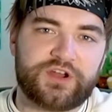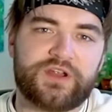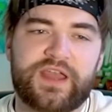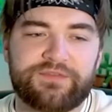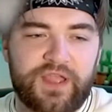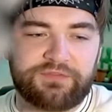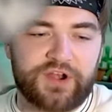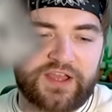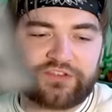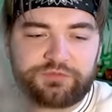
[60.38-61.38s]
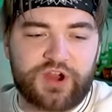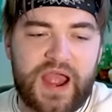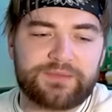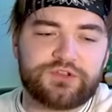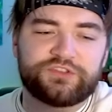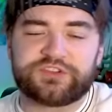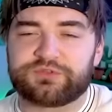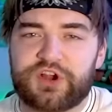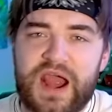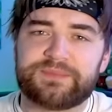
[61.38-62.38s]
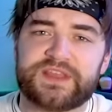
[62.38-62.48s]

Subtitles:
Sure if you're not subscribed, do the subscribe